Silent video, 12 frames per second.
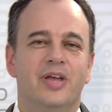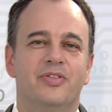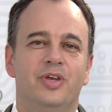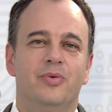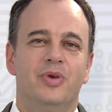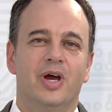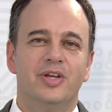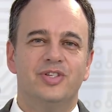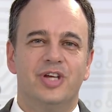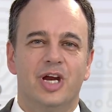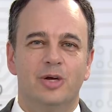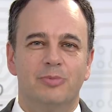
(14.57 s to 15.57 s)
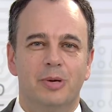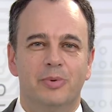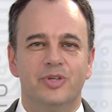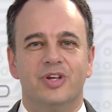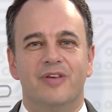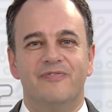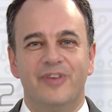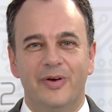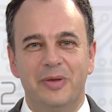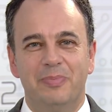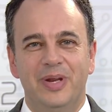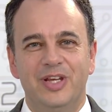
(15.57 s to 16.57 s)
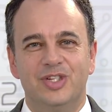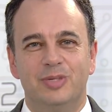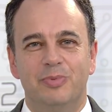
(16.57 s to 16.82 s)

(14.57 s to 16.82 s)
in the United Arab Emirates and I'm very pleased